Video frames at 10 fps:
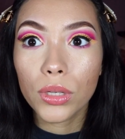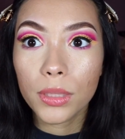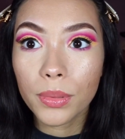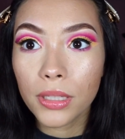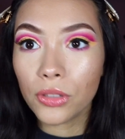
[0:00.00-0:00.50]

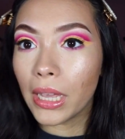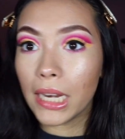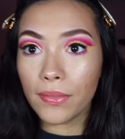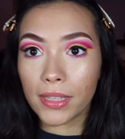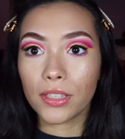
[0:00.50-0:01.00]
wispy. You can't
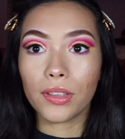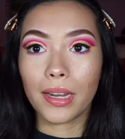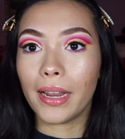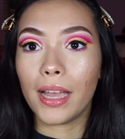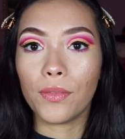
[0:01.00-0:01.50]
even tell
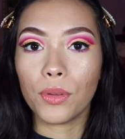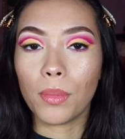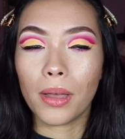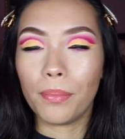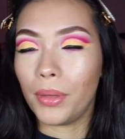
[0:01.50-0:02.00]
that I have
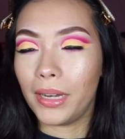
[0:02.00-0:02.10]
them on, but